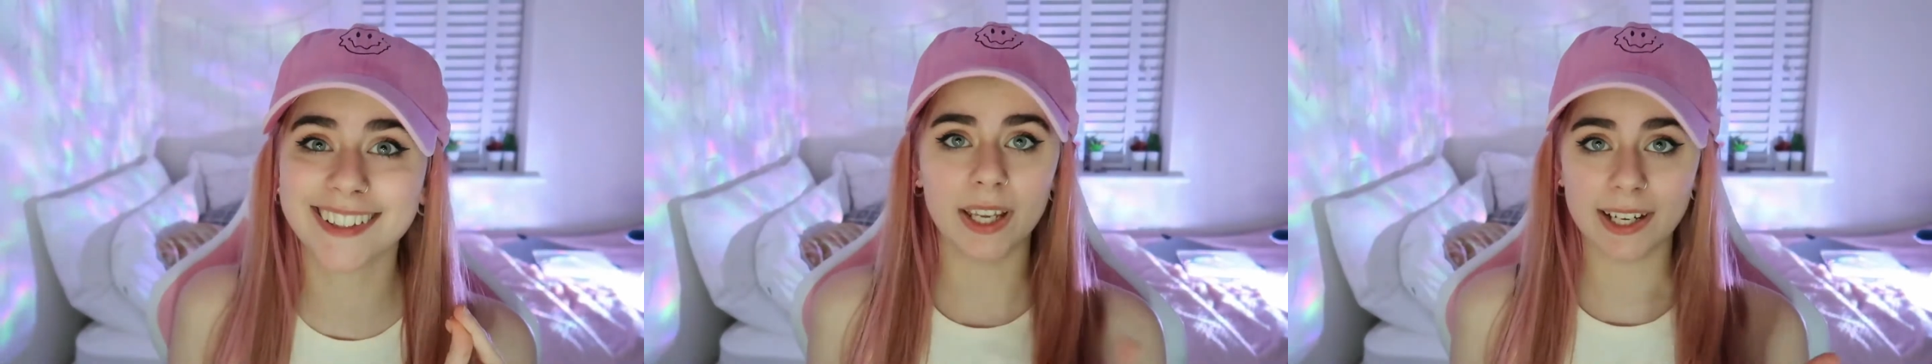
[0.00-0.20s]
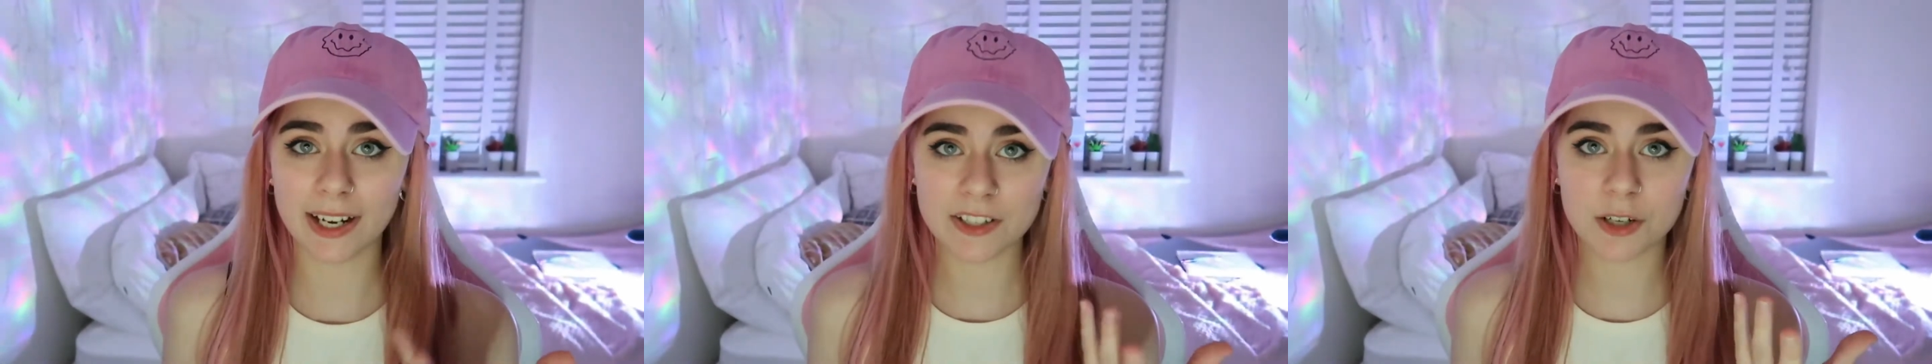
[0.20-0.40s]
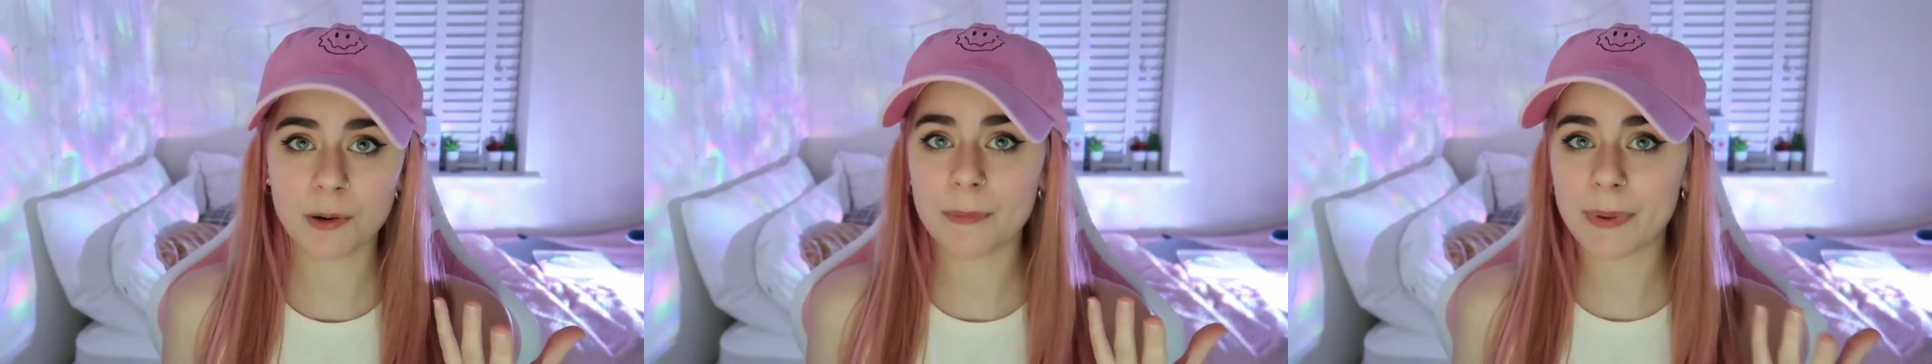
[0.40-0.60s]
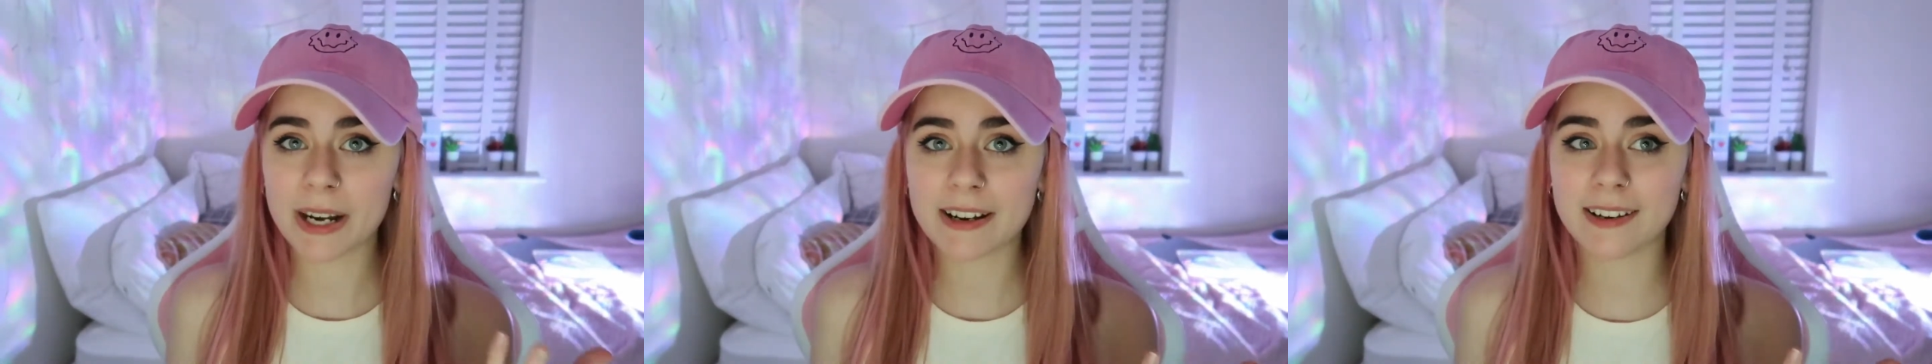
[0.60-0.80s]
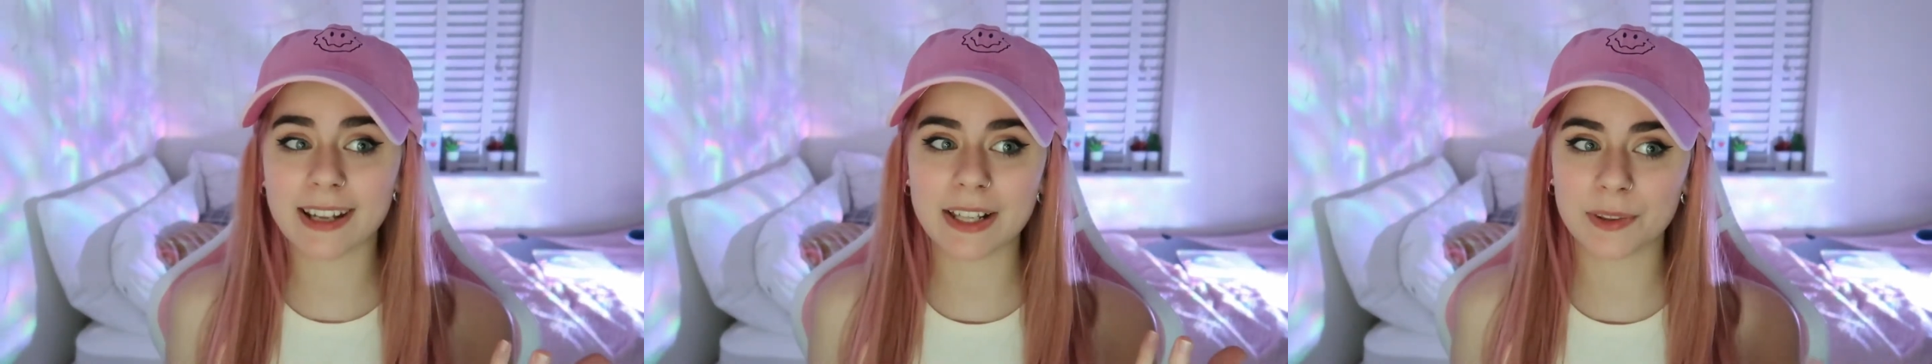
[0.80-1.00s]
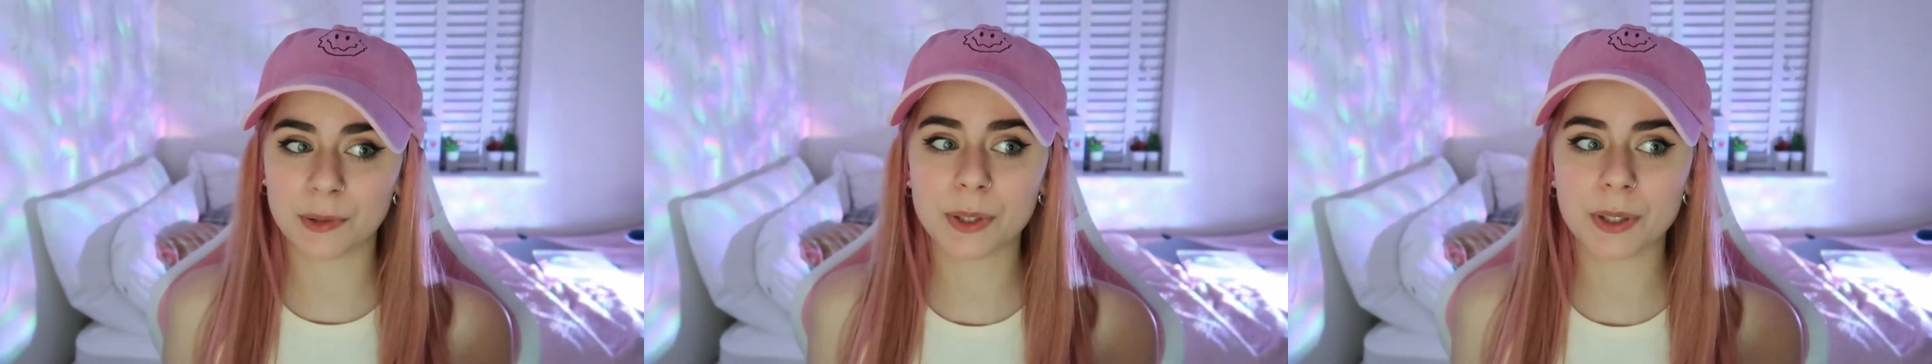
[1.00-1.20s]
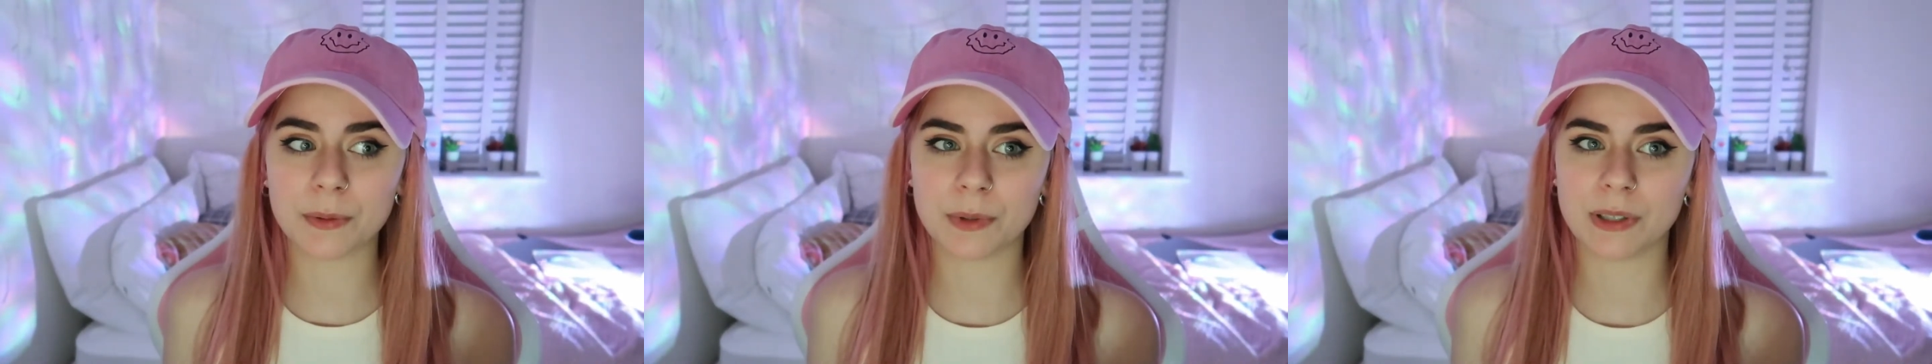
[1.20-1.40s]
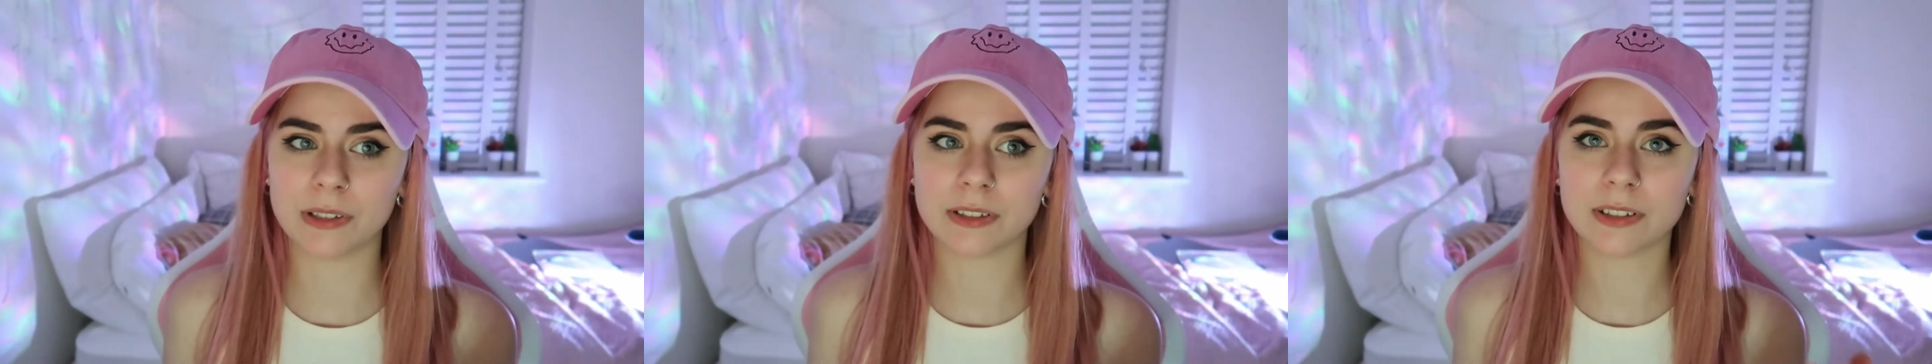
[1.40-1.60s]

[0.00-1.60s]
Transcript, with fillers: It actually went better than I thought it would.